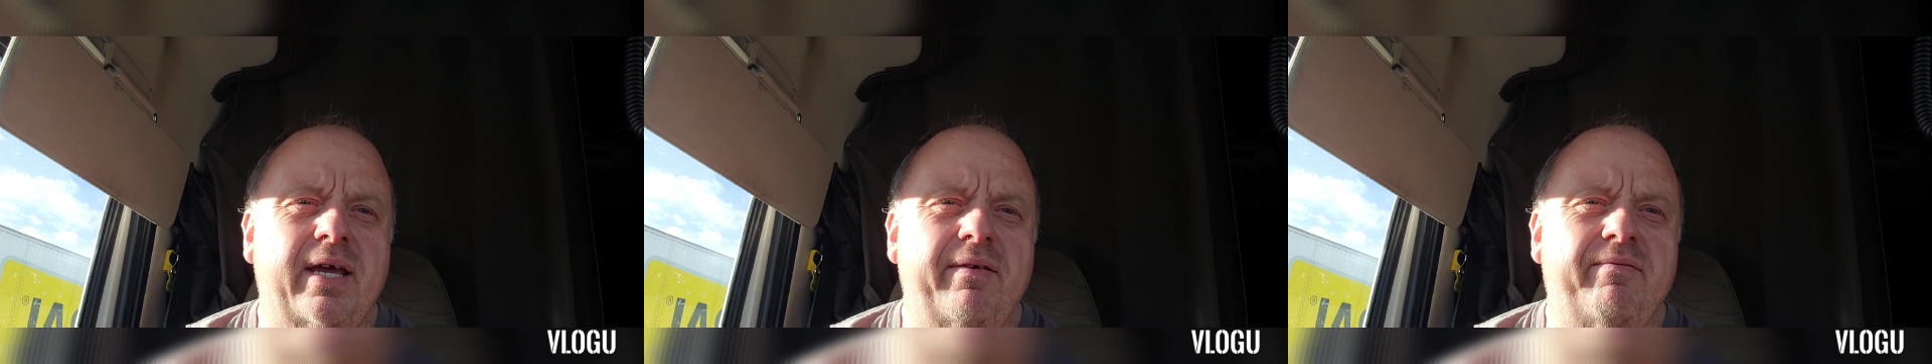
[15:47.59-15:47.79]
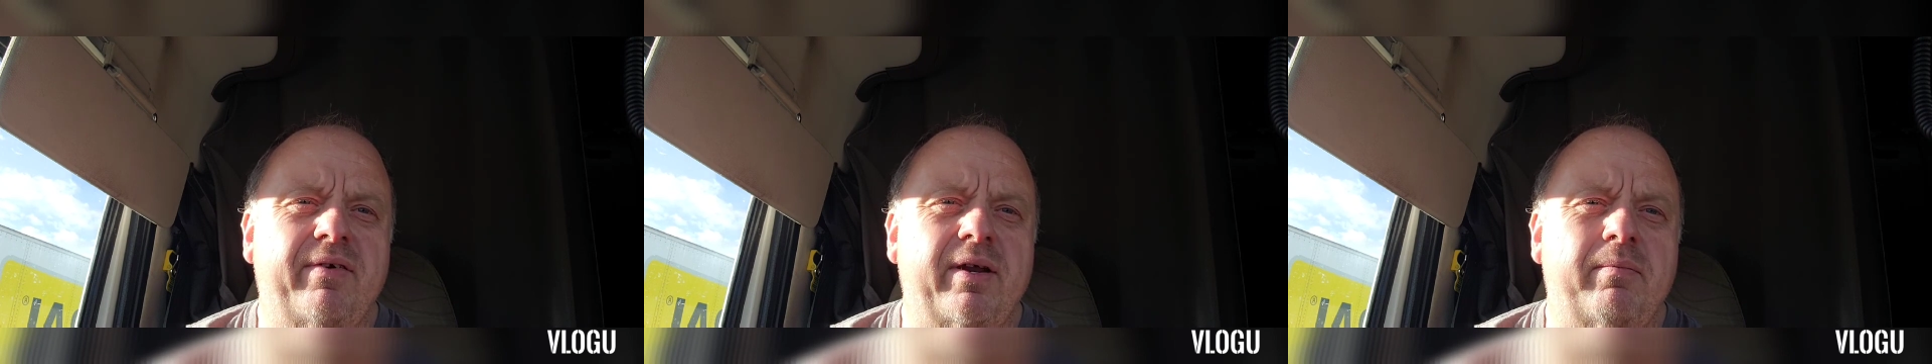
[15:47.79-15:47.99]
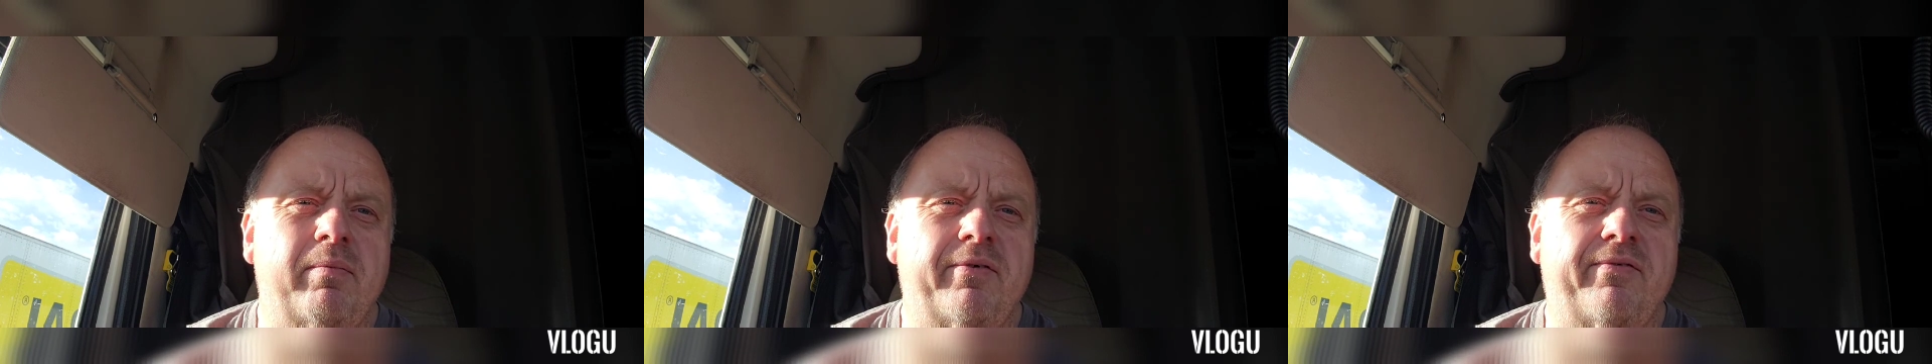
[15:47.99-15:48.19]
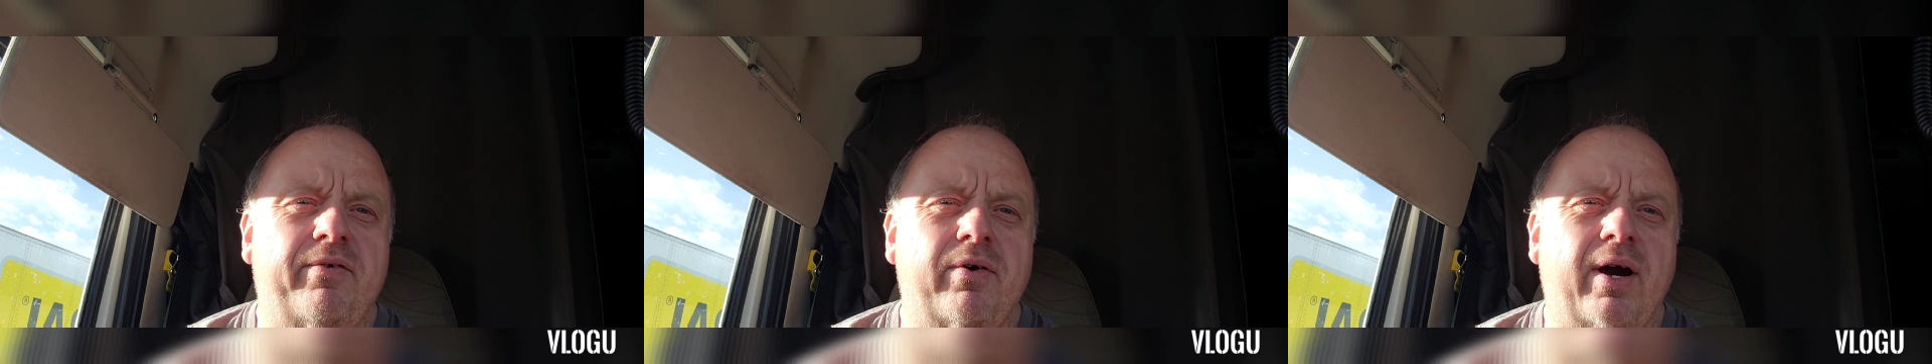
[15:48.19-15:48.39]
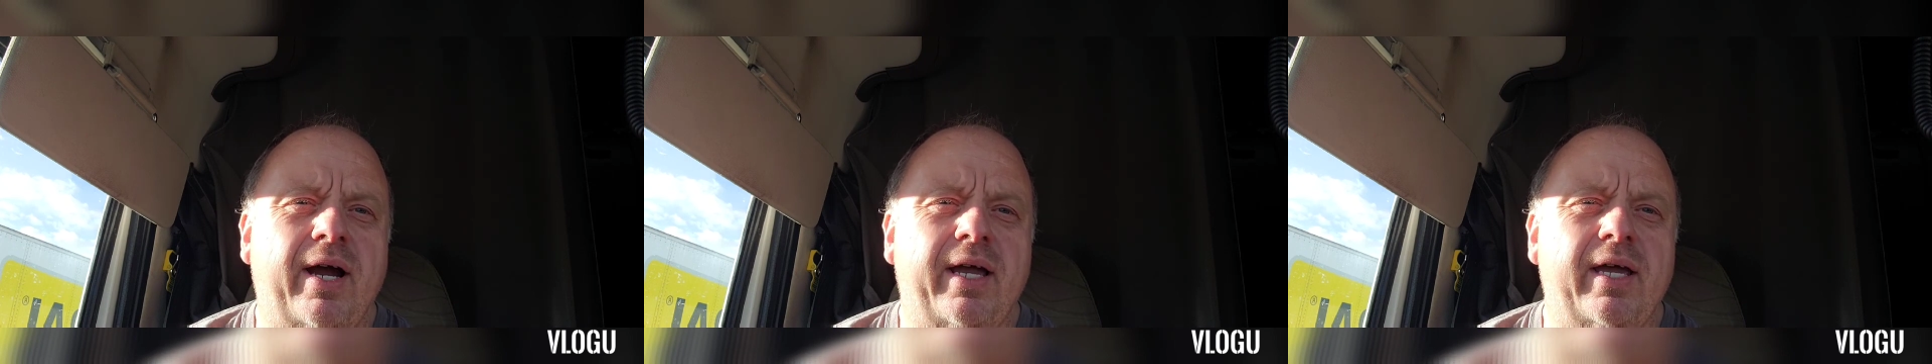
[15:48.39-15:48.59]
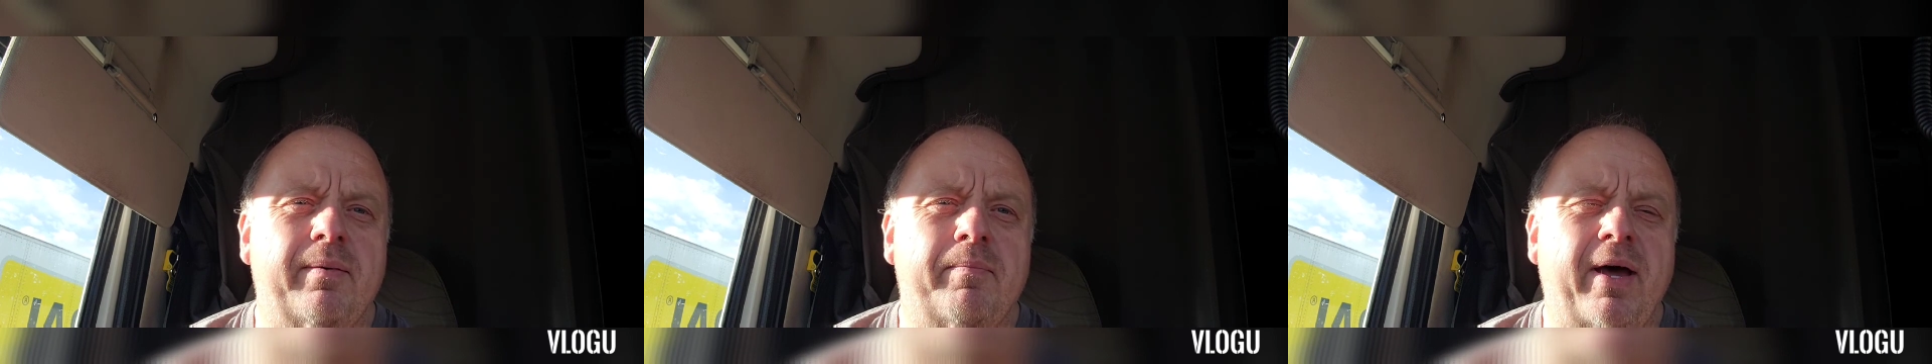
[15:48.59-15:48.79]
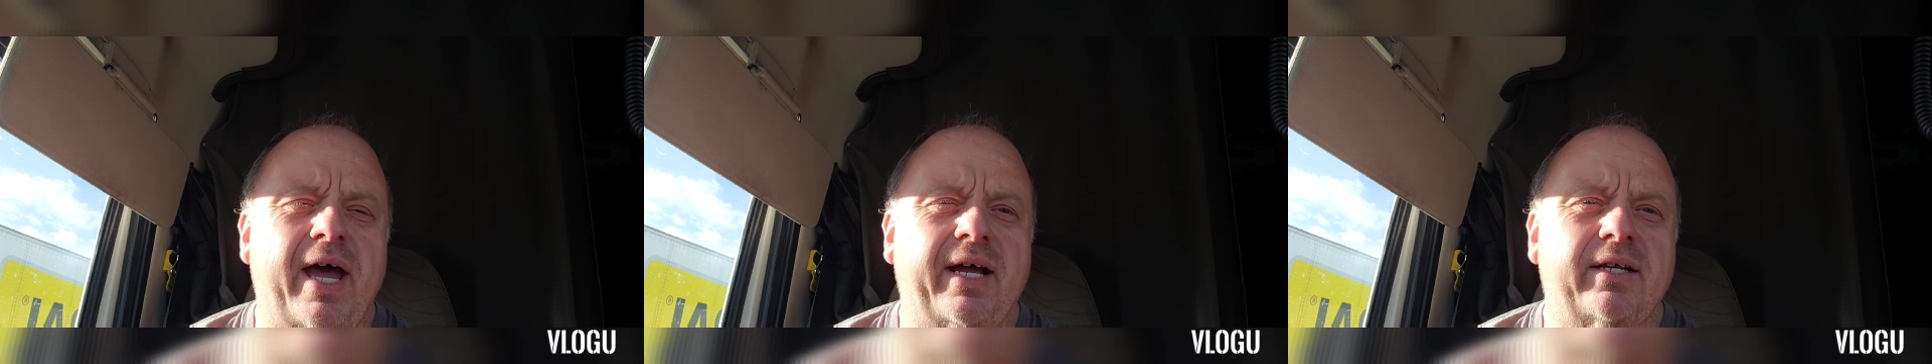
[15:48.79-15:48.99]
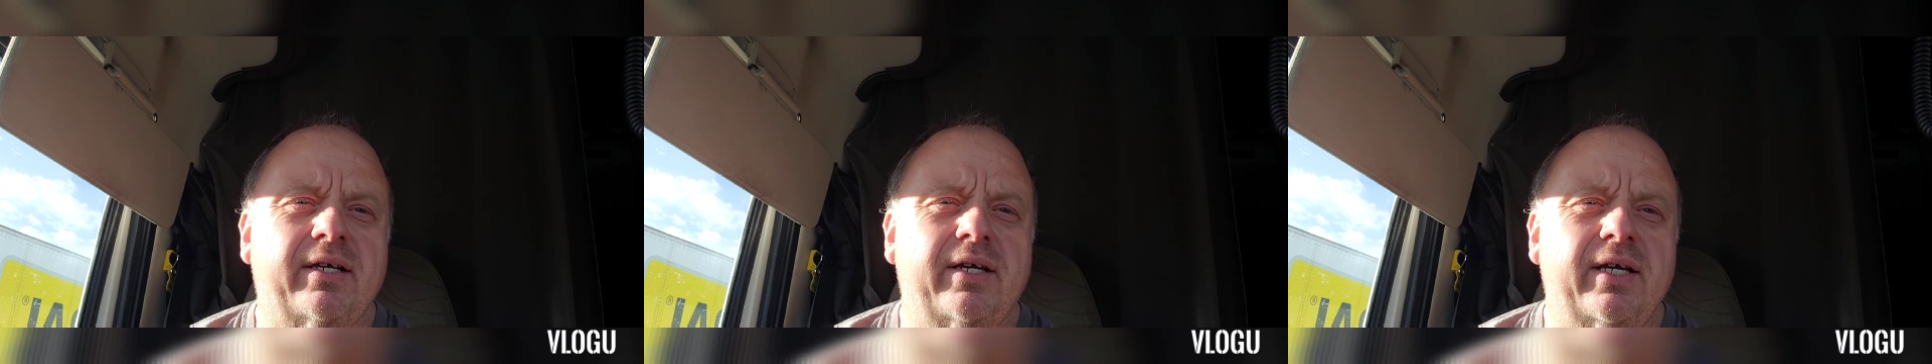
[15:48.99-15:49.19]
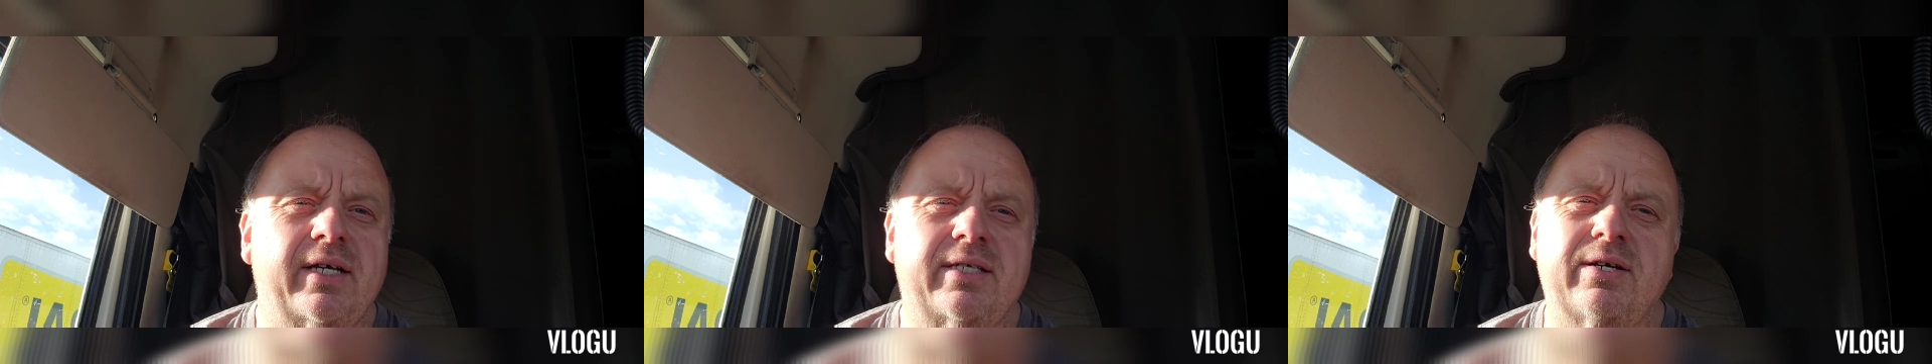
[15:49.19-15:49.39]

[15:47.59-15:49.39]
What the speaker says: evening before I get back to you.